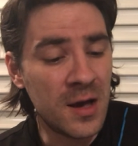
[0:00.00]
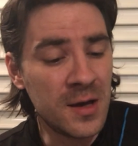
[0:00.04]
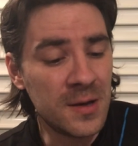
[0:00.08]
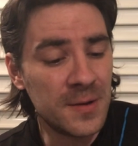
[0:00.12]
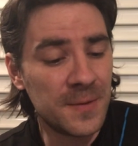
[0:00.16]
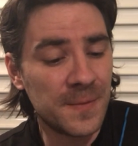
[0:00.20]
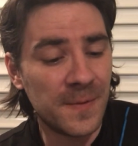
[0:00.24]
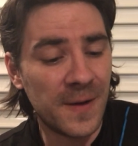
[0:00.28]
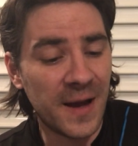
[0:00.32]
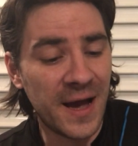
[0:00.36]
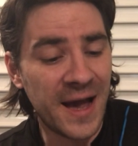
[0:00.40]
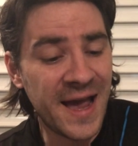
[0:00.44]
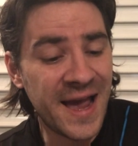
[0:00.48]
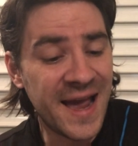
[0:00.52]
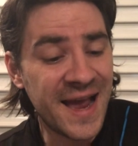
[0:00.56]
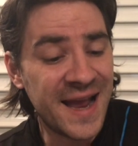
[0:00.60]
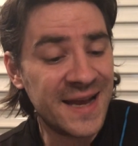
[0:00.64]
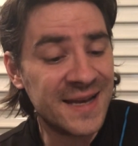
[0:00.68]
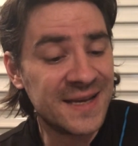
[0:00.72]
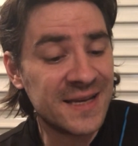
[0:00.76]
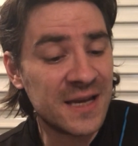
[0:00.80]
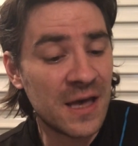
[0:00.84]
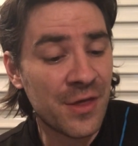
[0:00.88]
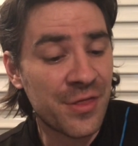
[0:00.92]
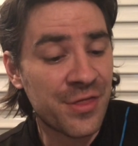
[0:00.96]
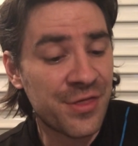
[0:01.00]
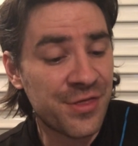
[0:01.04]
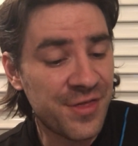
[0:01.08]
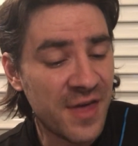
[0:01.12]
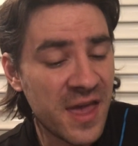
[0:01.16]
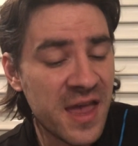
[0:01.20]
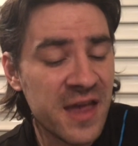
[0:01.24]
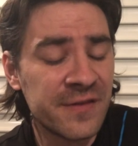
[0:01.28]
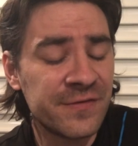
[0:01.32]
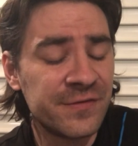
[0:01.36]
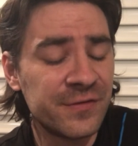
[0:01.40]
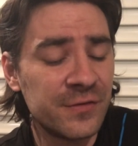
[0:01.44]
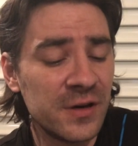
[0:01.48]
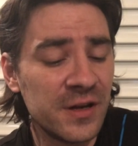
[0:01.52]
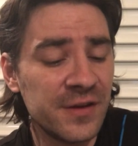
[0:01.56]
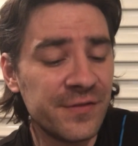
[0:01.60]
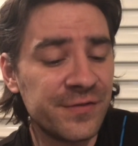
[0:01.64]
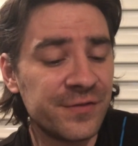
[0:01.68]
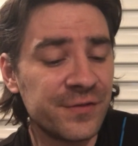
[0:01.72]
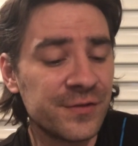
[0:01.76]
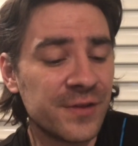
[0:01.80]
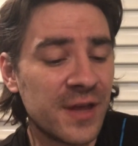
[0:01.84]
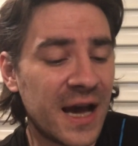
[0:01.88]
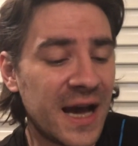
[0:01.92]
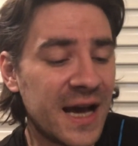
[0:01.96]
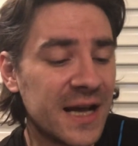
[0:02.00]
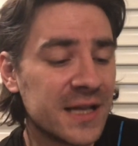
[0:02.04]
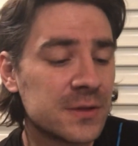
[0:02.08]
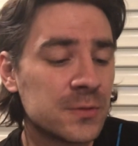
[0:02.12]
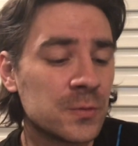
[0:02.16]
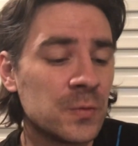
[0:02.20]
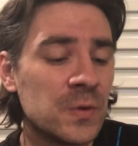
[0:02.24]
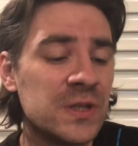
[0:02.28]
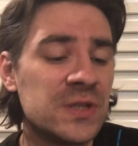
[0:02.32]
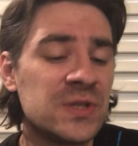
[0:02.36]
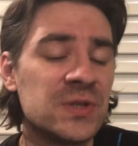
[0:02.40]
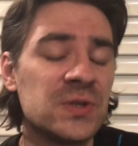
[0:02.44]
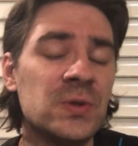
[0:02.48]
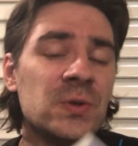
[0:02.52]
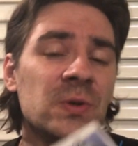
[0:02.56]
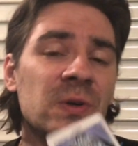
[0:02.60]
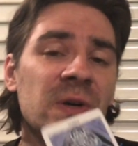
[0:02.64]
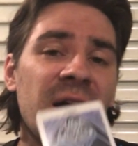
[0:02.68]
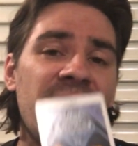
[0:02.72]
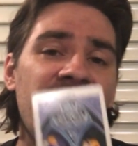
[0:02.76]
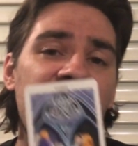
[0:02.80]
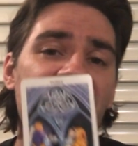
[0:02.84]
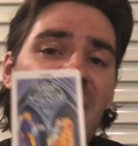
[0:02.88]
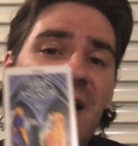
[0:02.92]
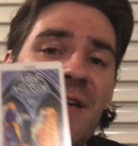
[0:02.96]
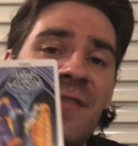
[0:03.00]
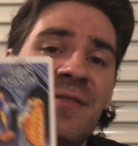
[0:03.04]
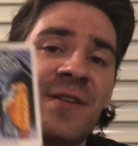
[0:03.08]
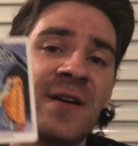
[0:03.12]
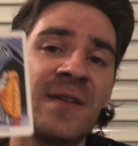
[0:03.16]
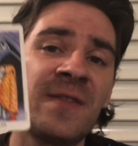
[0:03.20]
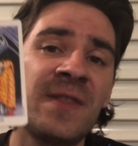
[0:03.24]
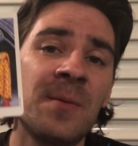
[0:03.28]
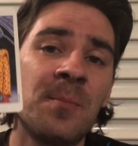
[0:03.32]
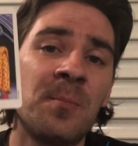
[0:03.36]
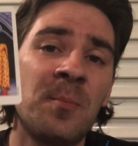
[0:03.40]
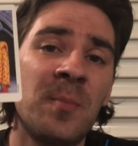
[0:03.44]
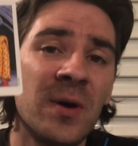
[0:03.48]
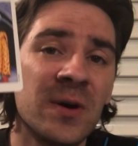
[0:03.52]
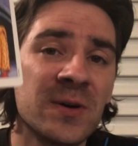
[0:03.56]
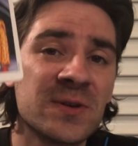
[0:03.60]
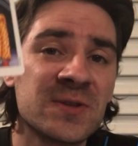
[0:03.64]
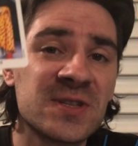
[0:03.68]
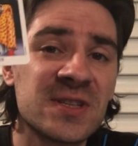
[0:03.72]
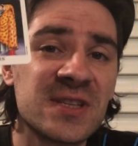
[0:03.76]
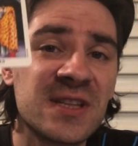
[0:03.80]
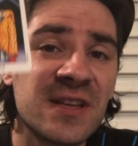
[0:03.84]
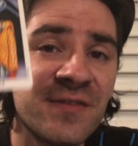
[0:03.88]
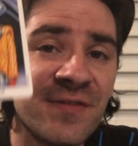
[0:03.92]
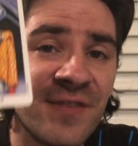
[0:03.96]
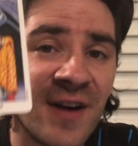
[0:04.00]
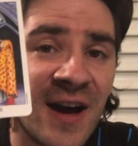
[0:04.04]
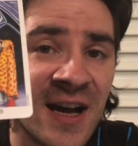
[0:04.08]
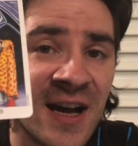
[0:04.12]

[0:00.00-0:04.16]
and thankfully for that we do have the positive